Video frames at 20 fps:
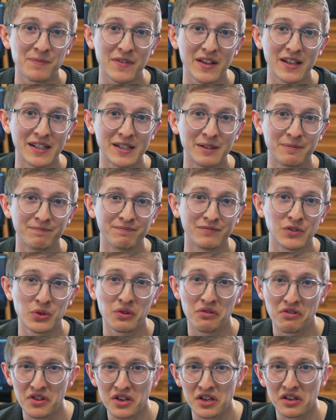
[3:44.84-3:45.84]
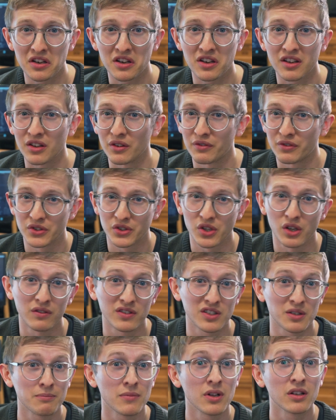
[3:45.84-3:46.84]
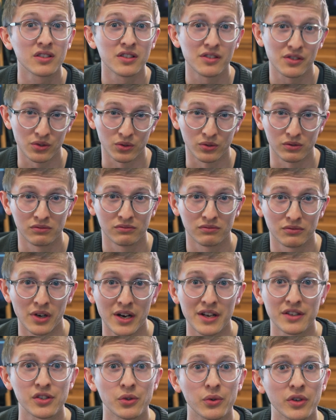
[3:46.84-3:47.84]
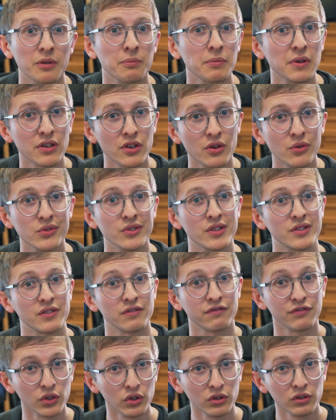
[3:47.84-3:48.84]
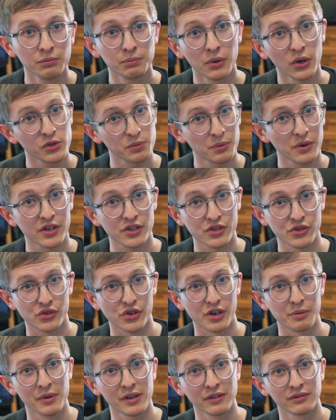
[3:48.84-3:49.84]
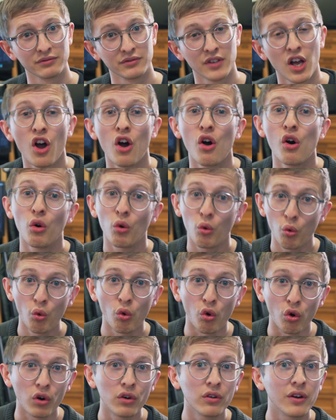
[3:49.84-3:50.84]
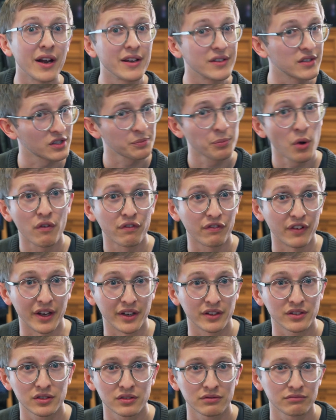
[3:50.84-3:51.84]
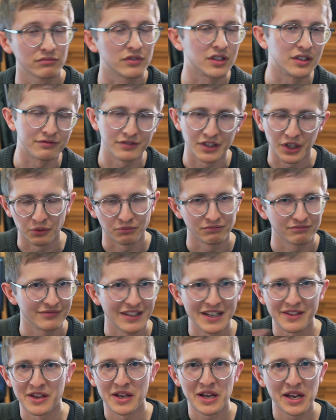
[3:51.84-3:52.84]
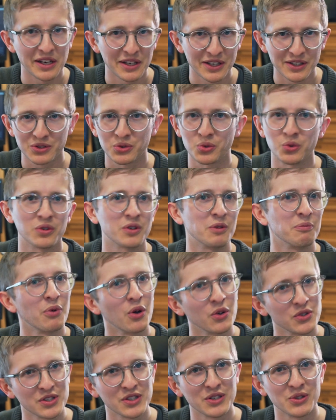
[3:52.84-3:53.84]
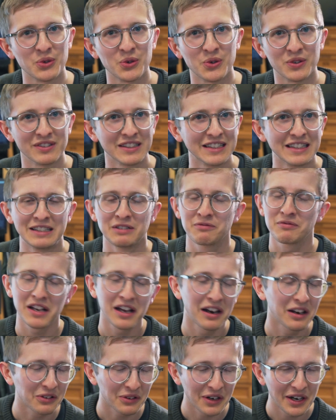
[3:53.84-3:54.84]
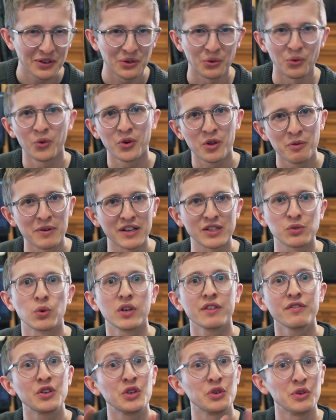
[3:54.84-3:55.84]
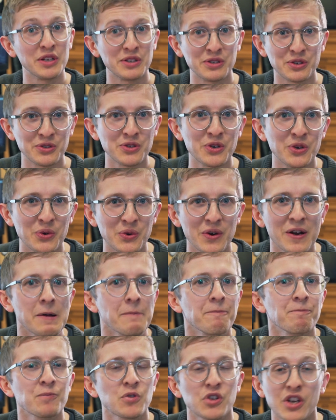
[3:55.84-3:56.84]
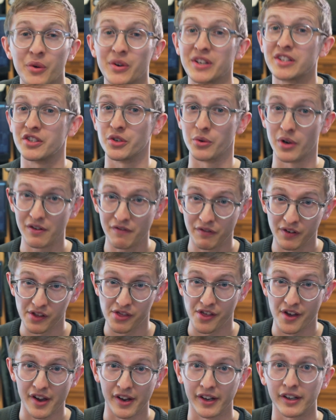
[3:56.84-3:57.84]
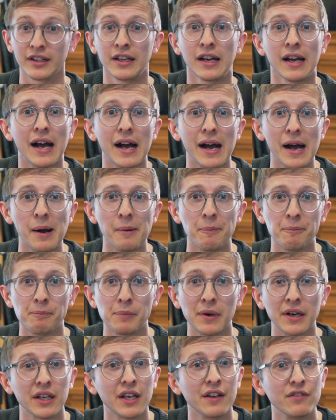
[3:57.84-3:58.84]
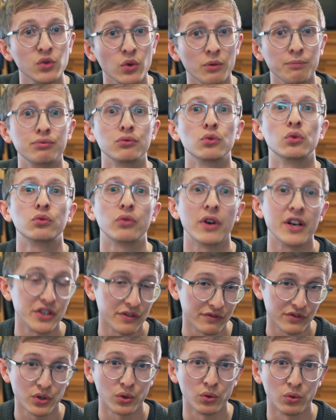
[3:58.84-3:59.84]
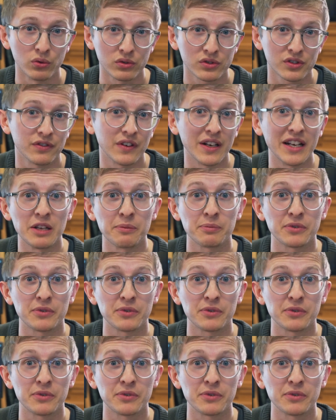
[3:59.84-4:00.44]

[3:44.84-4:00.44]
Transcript: Um, you can think of Resolve as a multi-tool, right? So it can be used as a full post-production treatment or as a spot fix to, you know, either edit or composite or color grade or audio mix, whatever you need to do. You don't need to do everything, um, but it gives you a broad range of tools for any